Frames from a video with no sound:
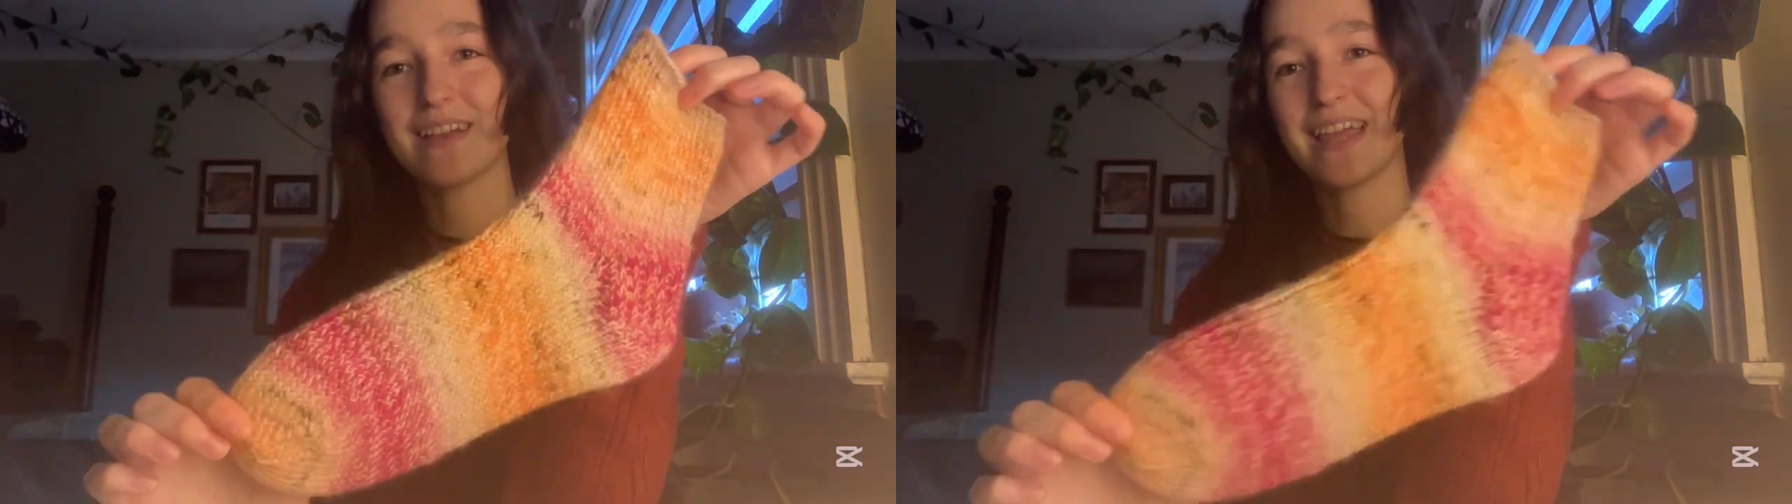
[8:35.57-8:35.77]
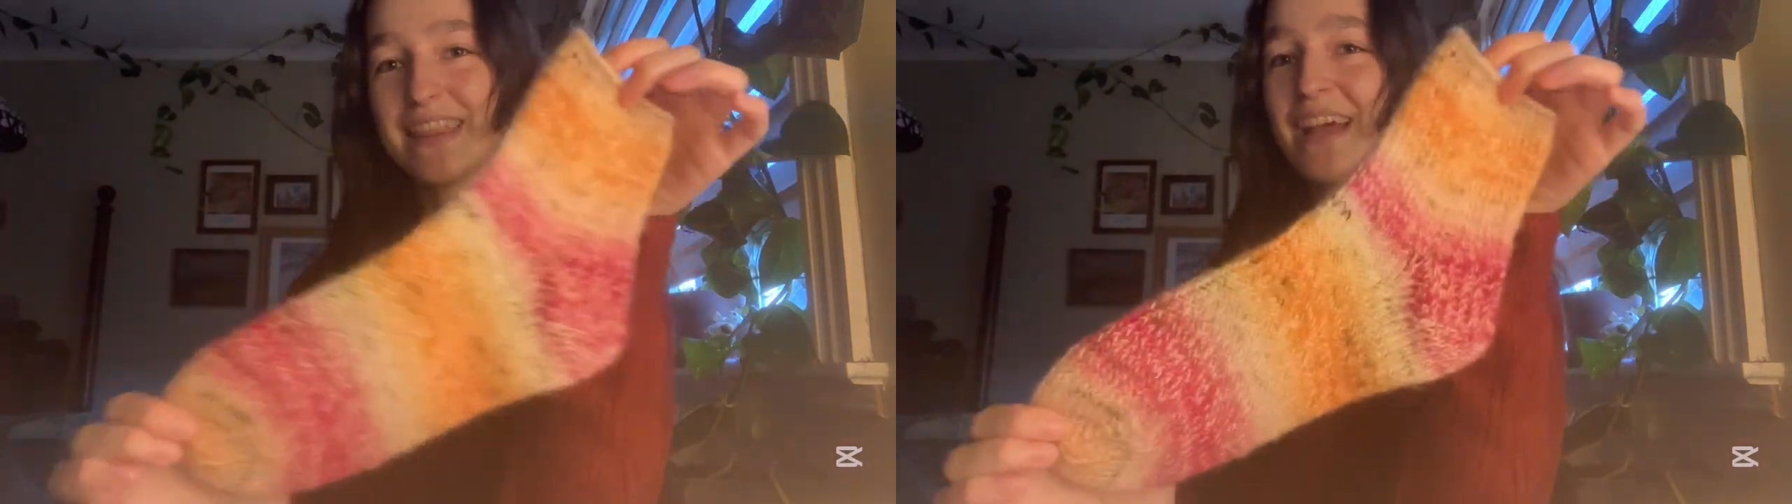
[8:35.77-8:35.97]

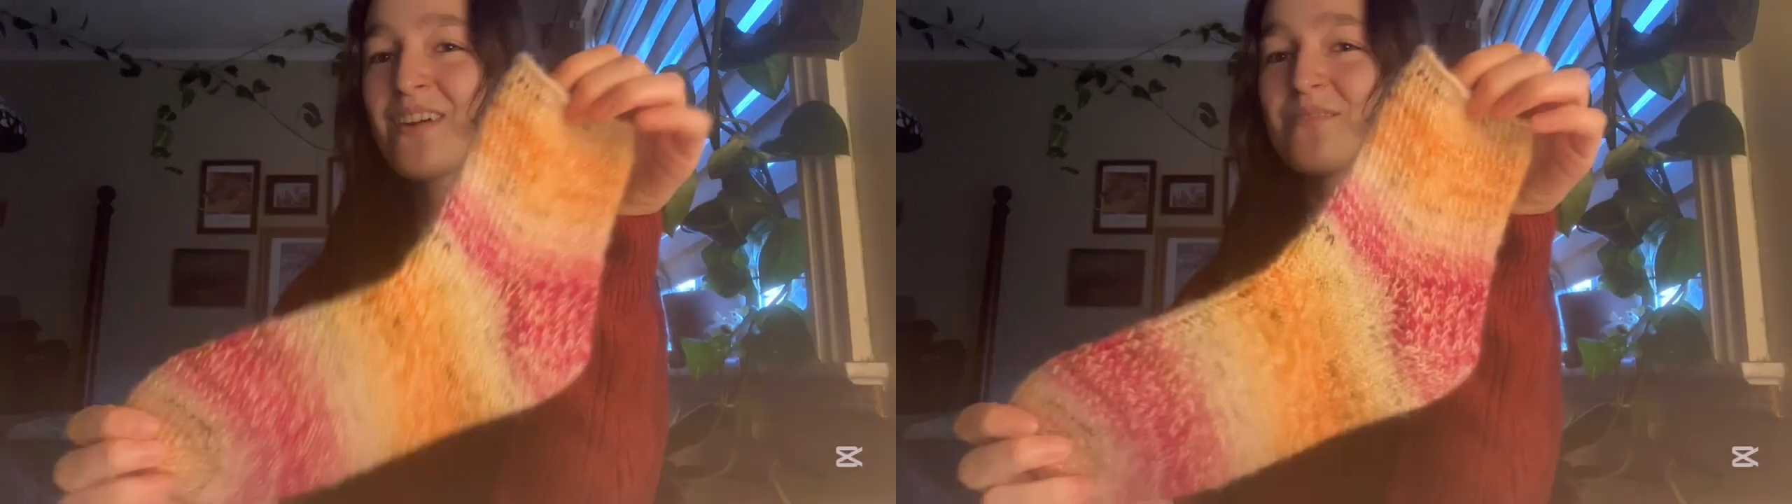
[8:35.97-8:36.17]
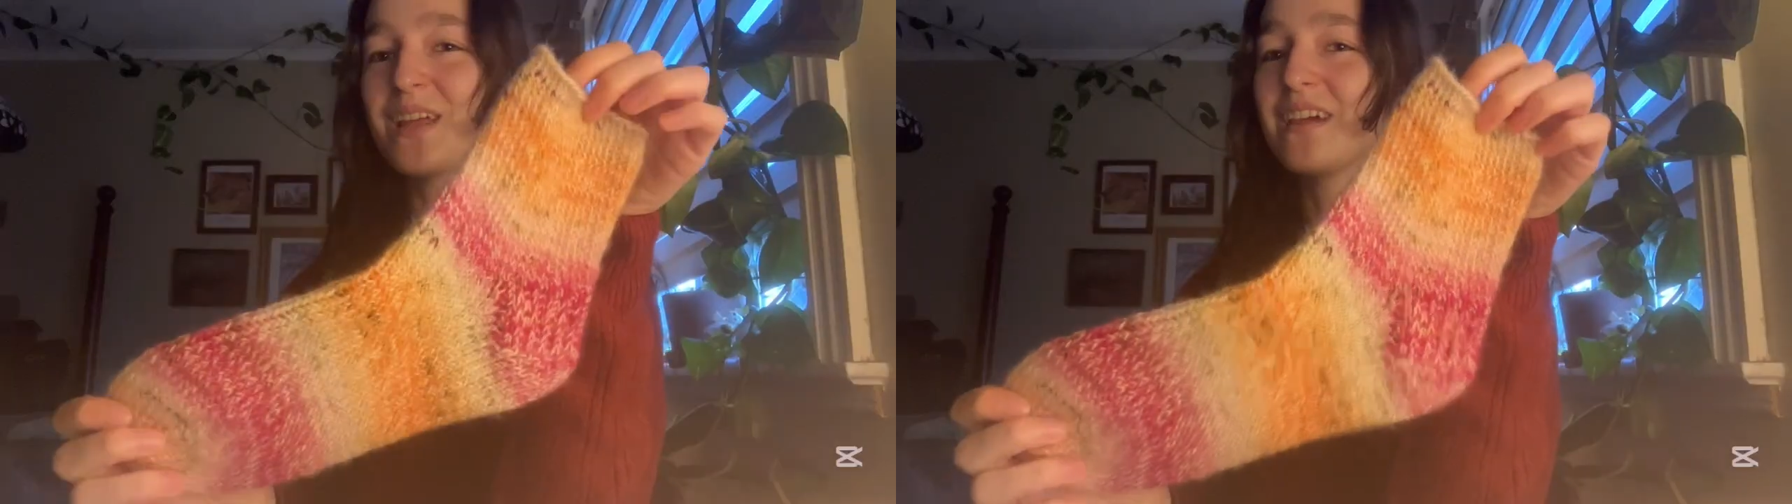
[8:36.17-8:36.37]
and they are
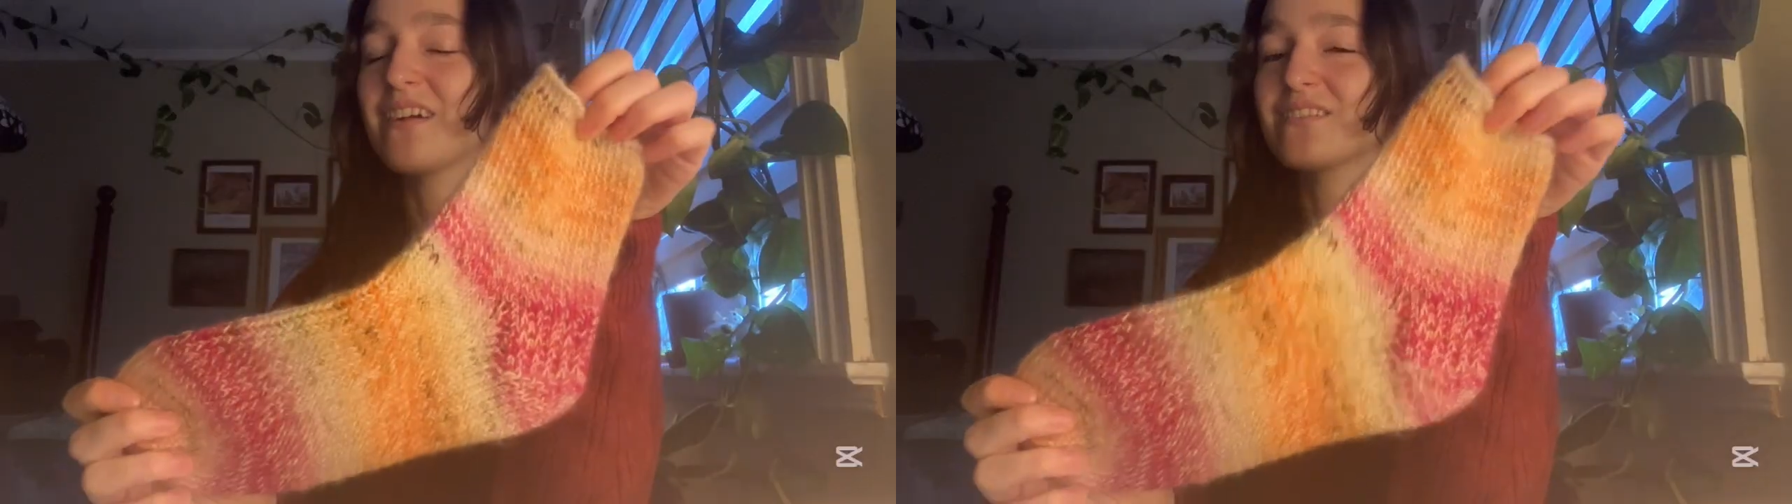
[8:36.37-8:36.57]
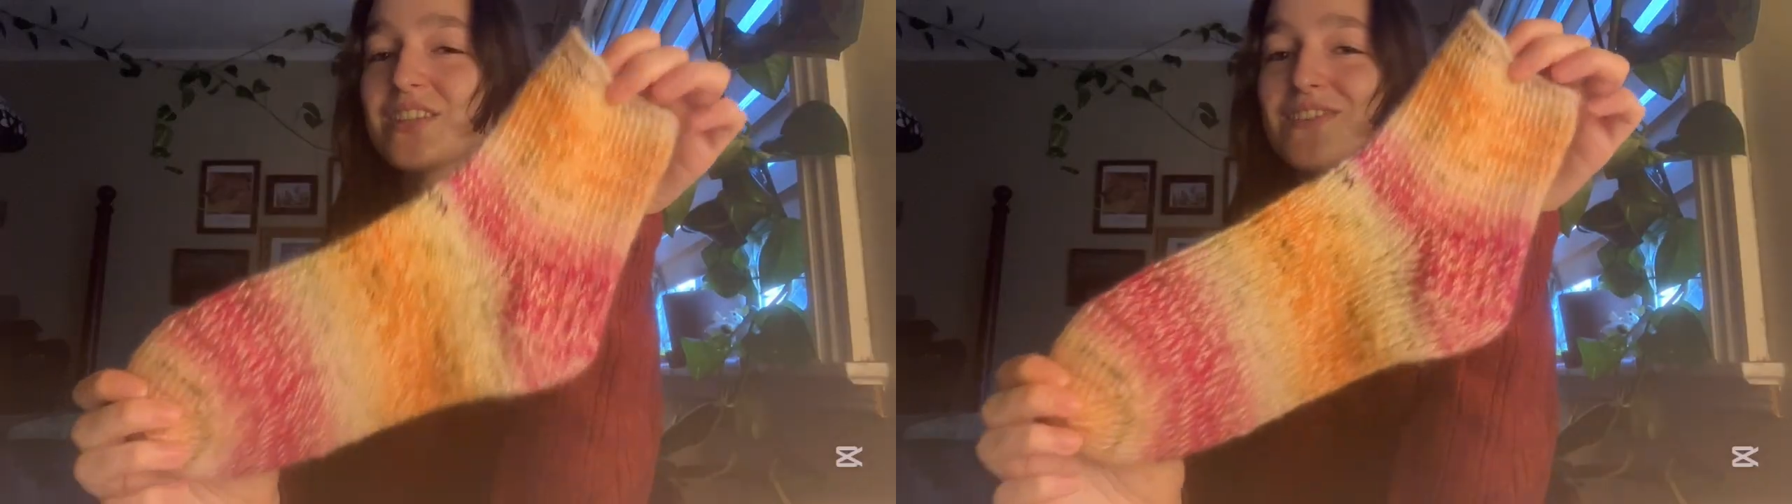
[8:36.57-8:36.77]

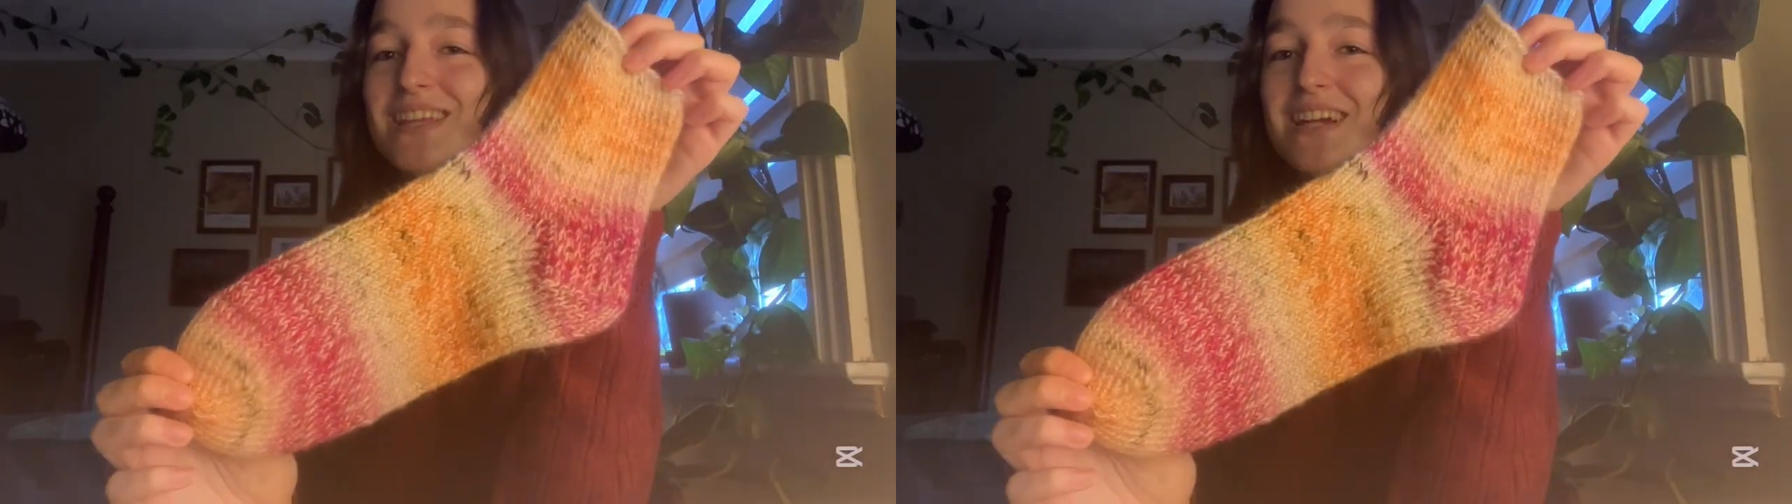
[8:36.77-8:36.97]
medium, so if they